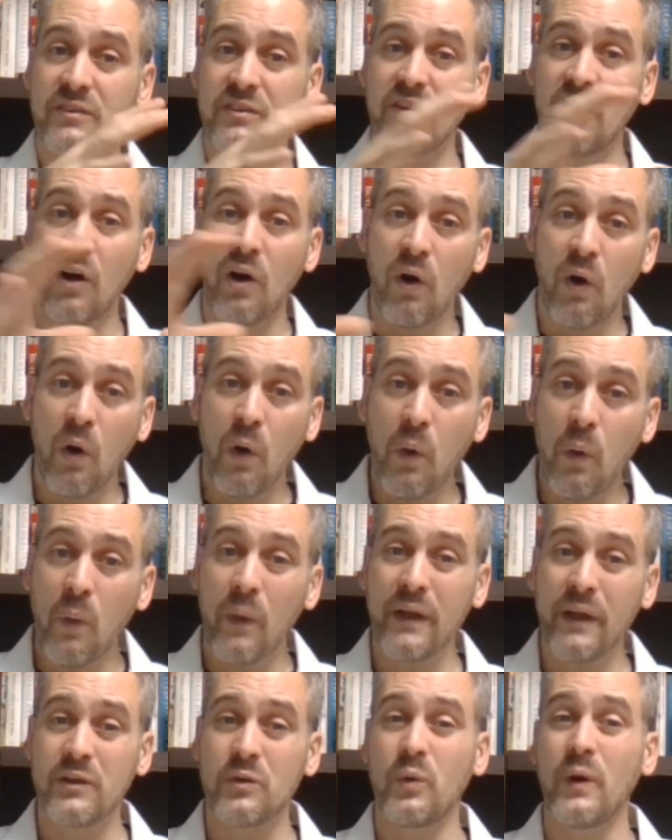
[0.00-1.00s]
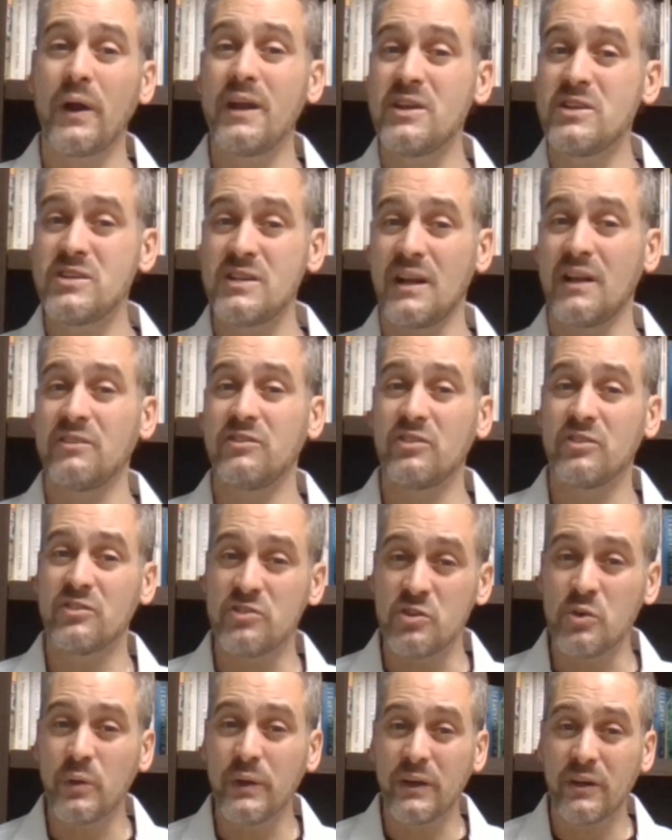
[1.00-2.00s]
whole equation, as you're
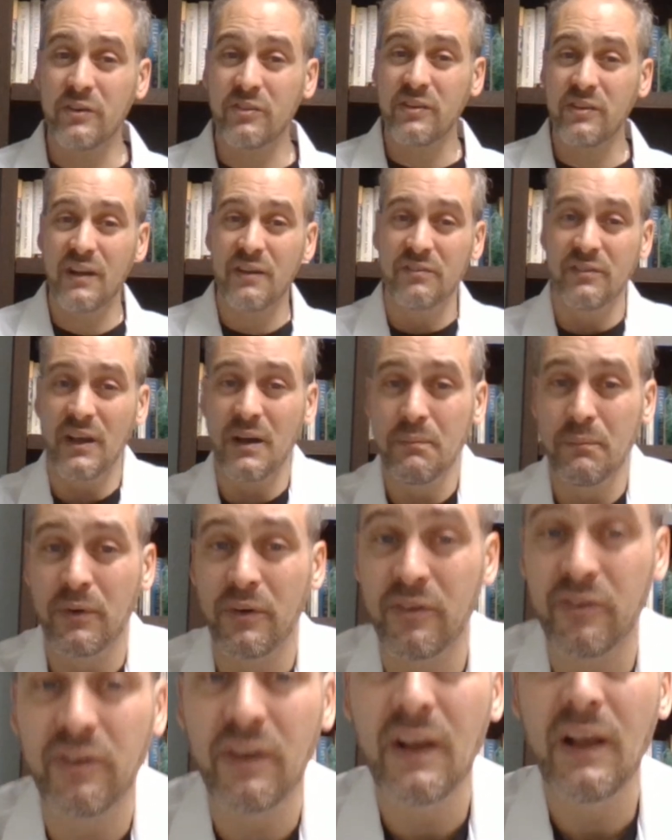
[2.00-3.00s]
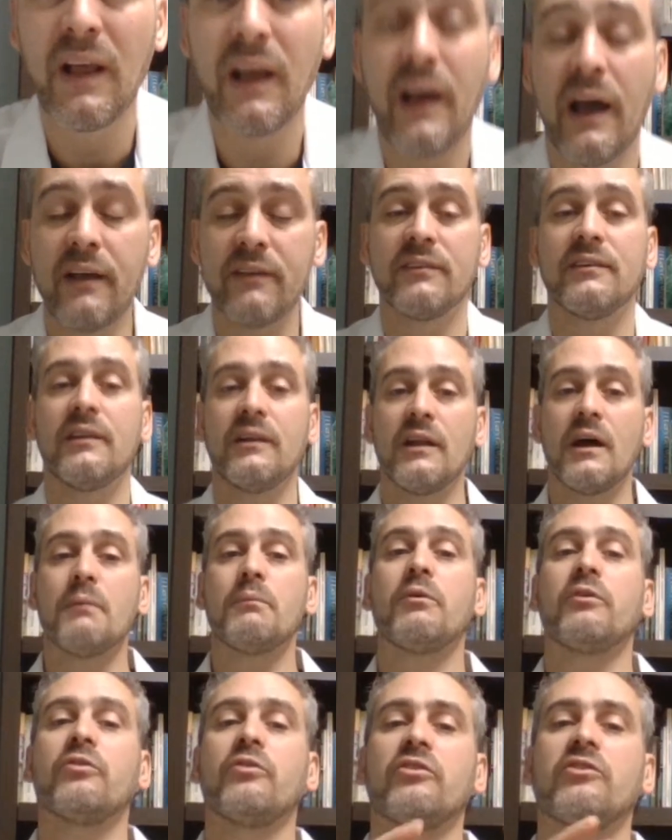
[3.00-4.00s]
doing your set of numbers, as the
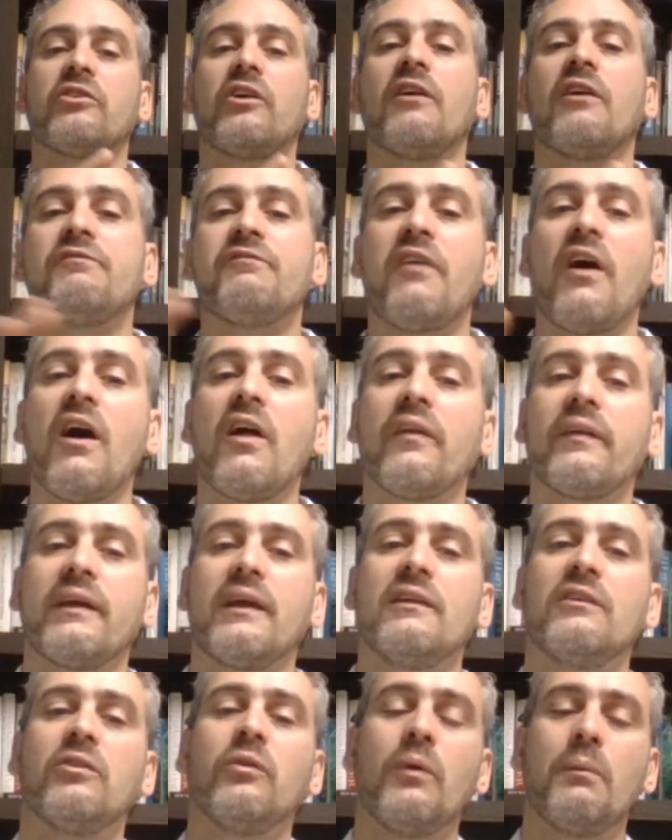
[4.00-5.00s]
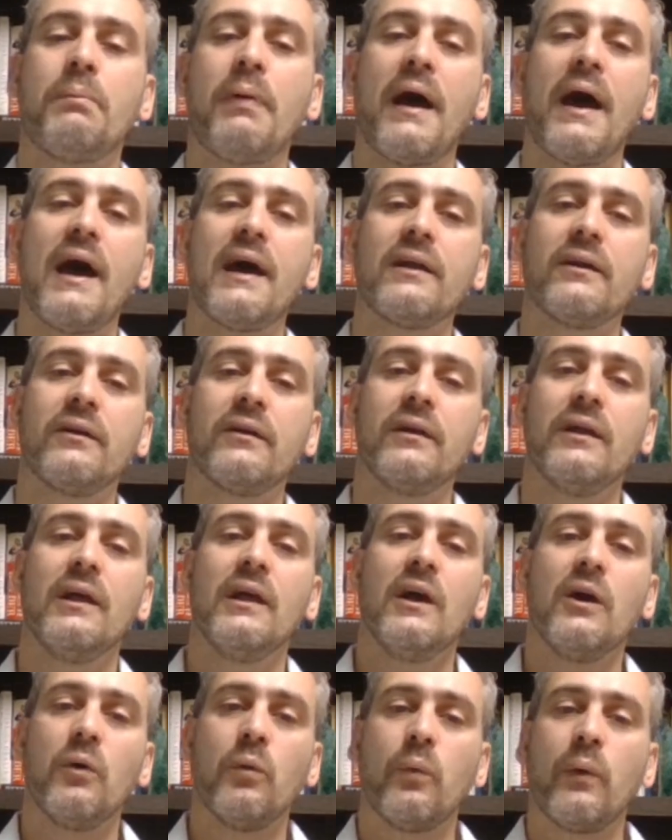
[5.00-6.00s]
numbers will start falling into a pattern
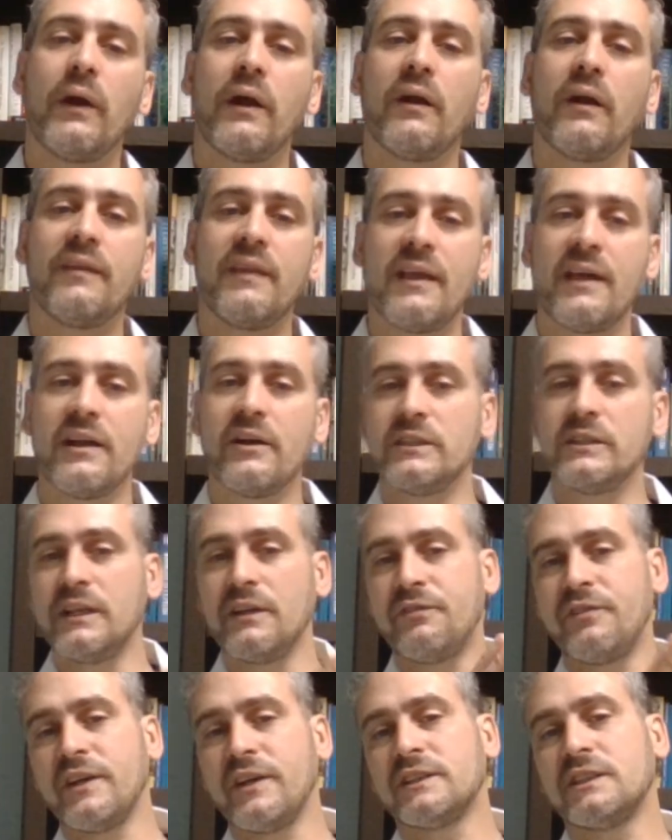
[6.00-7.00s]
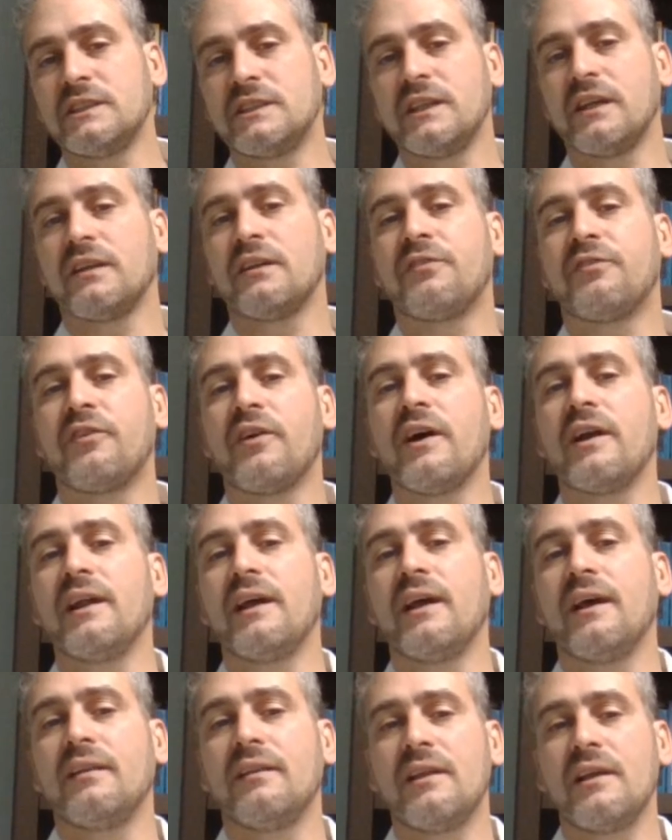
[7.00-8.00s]
where the energy efficiency on the front
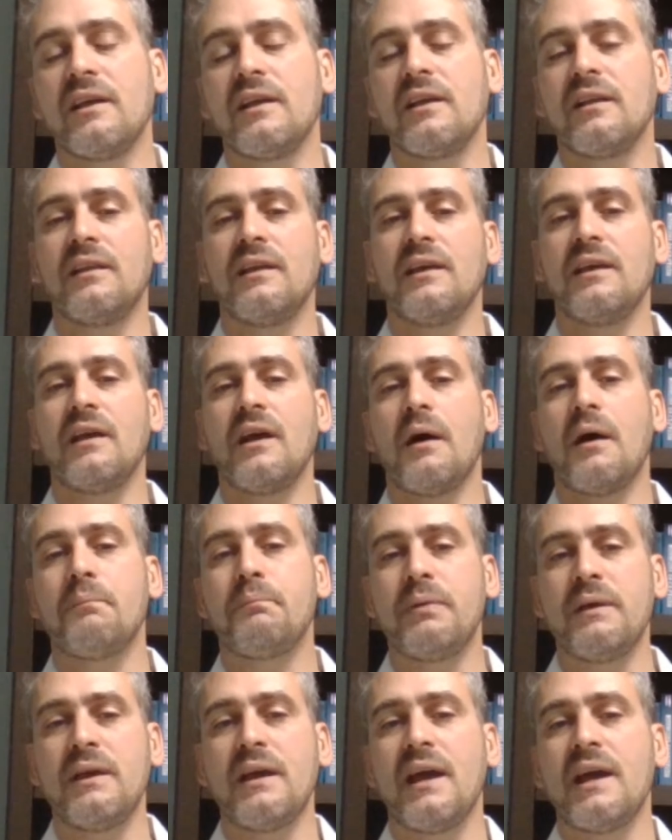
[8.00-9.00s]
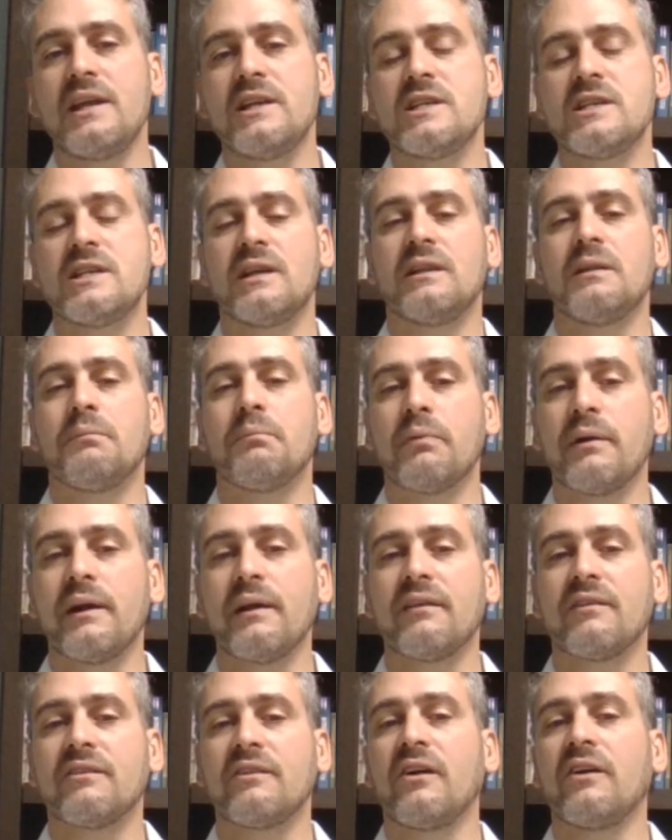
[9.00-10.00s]
end, the pH and the
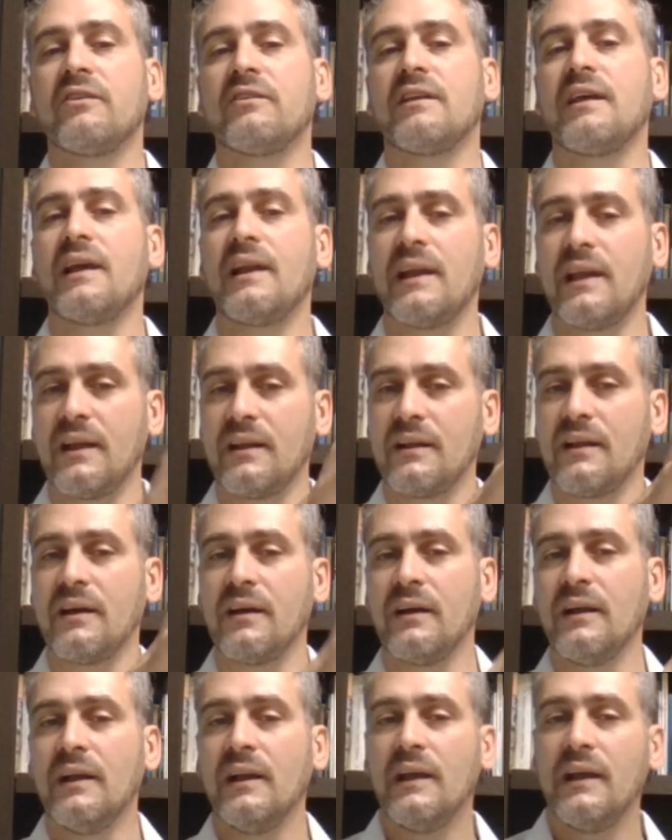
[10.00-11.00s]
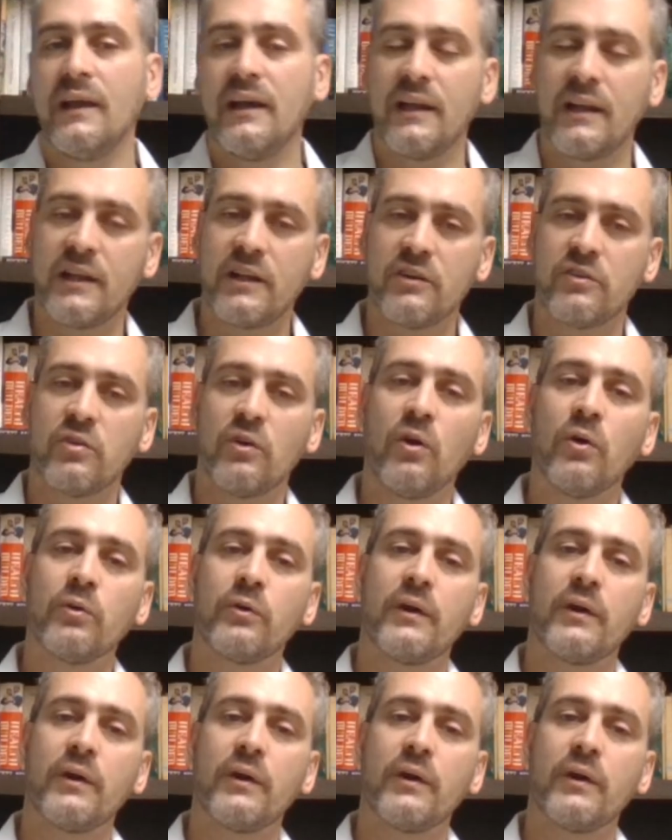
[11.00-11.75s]
brick starts getting in a controlled